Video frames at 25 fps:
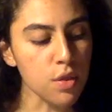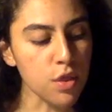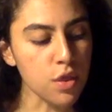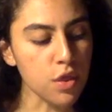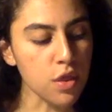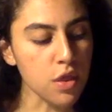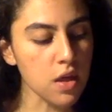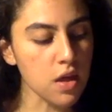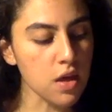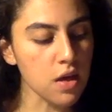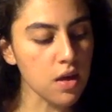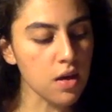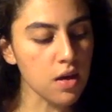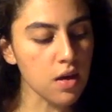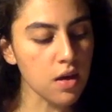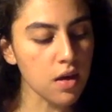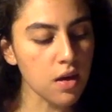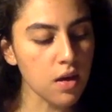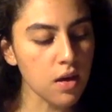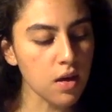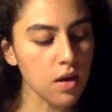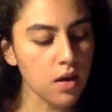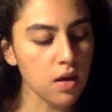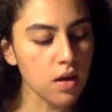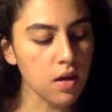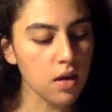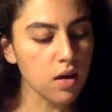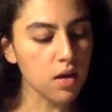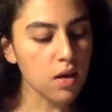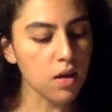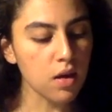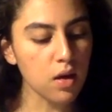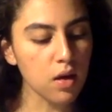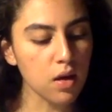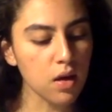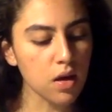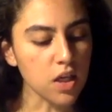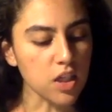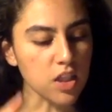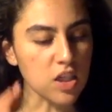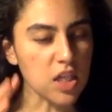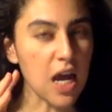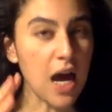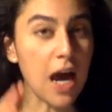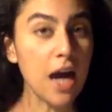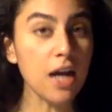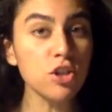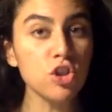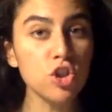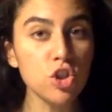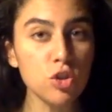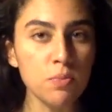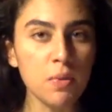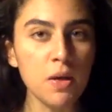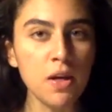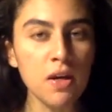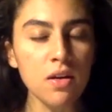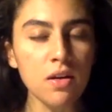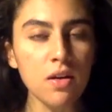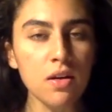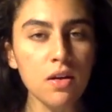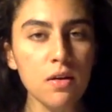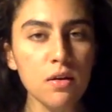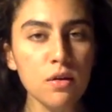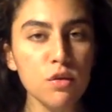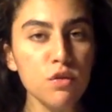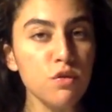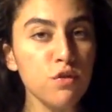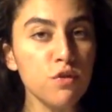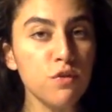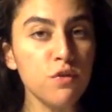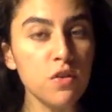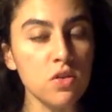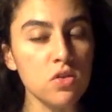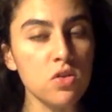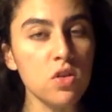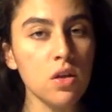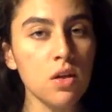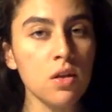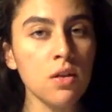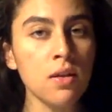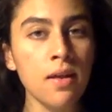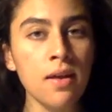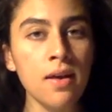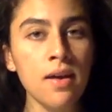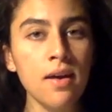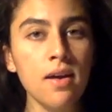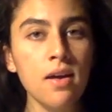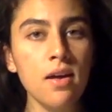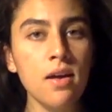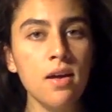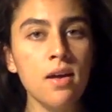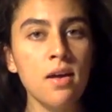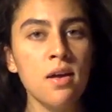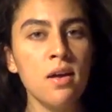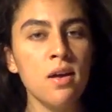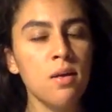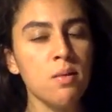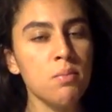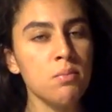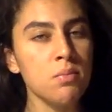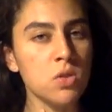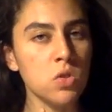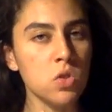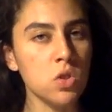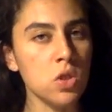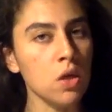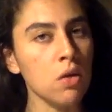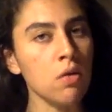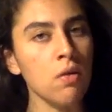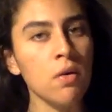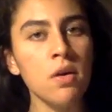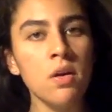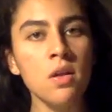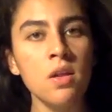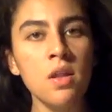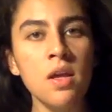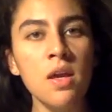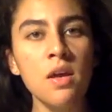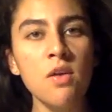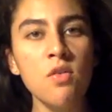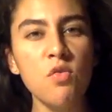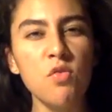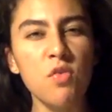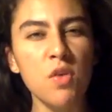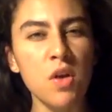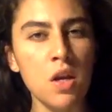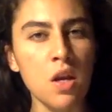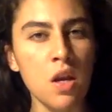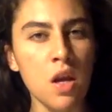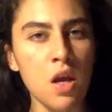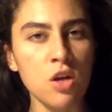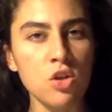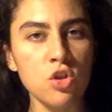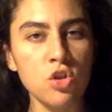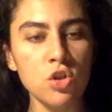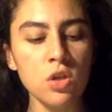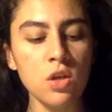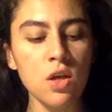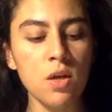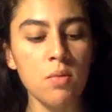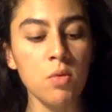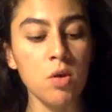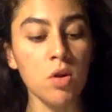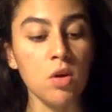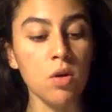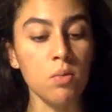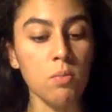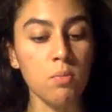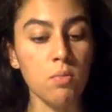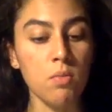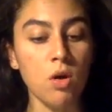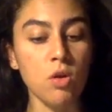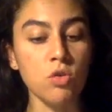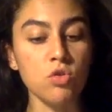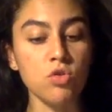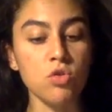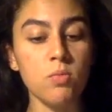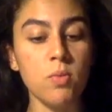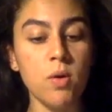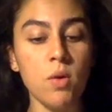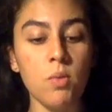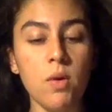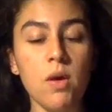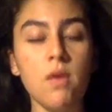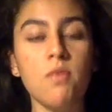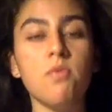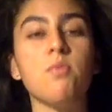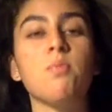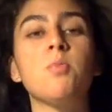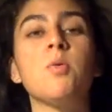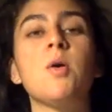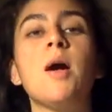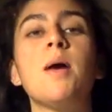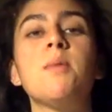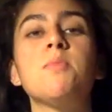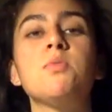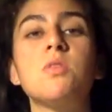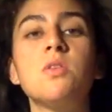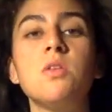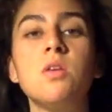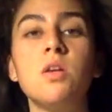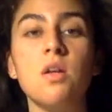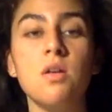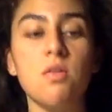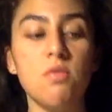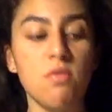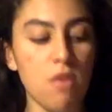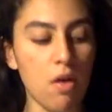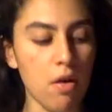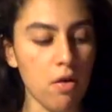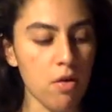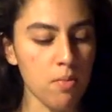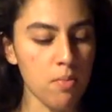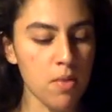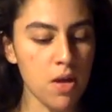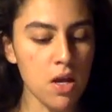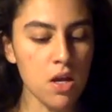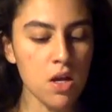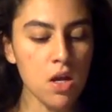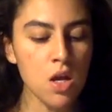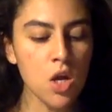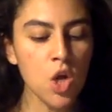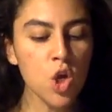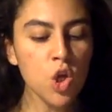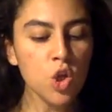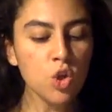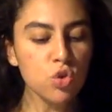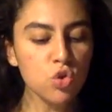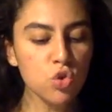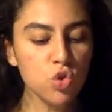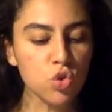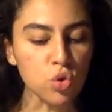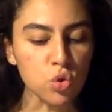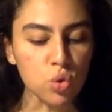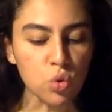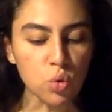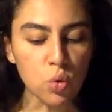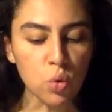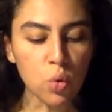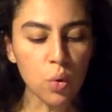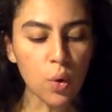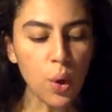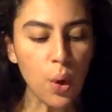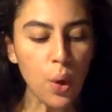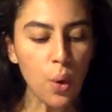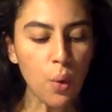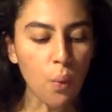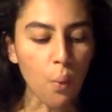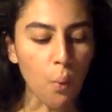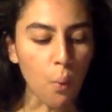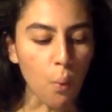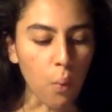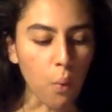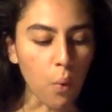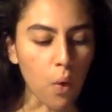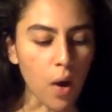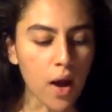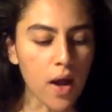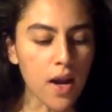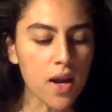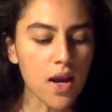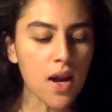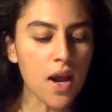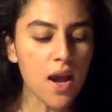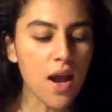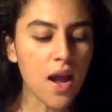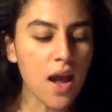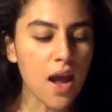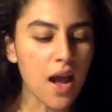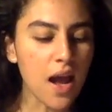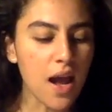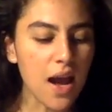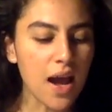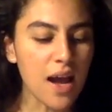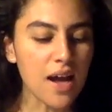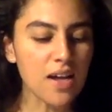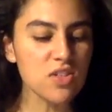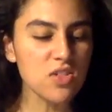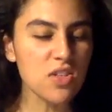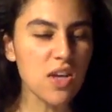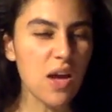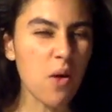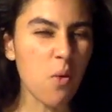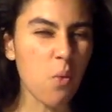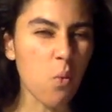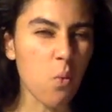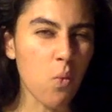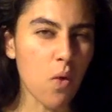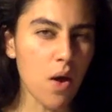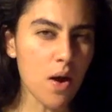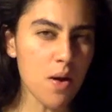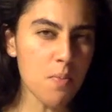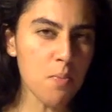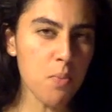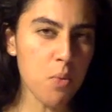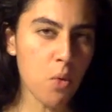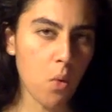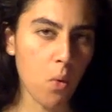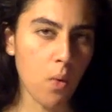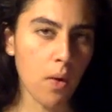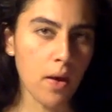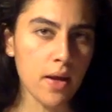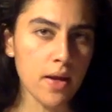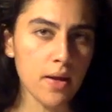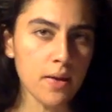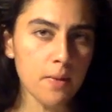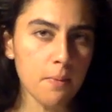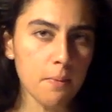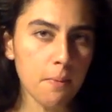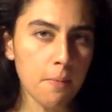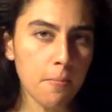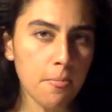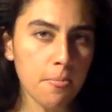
the attachment physically, materially, financially, I'm hearing also by way of perhaps the environment, to what has at one point